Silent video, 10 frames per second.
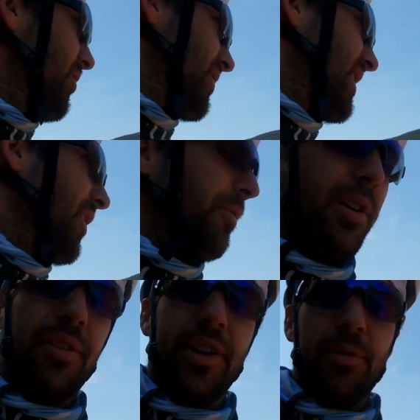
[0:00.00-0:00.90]
just down the
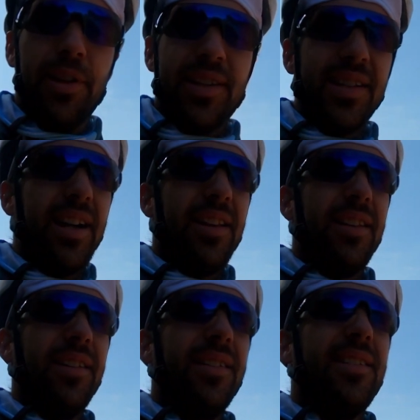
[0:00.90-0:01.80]
road. They're really excited
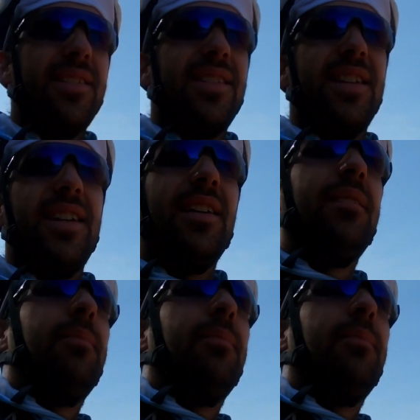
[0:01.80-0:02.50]
to see